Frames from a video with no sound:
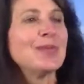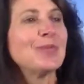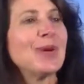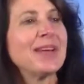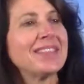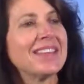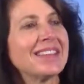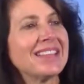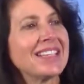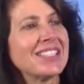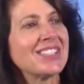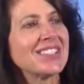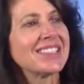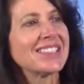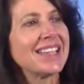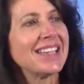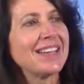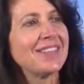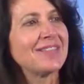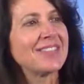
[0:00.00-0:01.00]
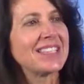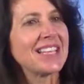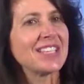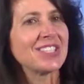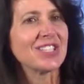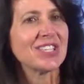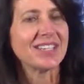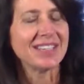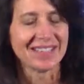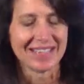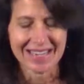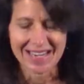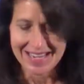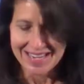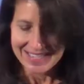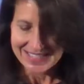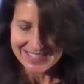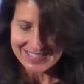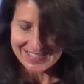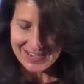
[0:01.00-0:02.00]
when the legislative session
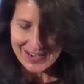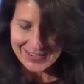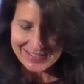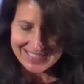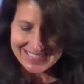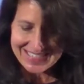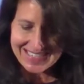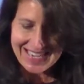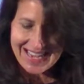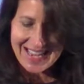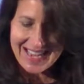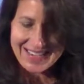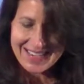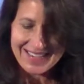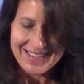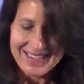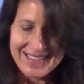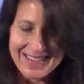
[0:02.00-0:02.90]
starts again.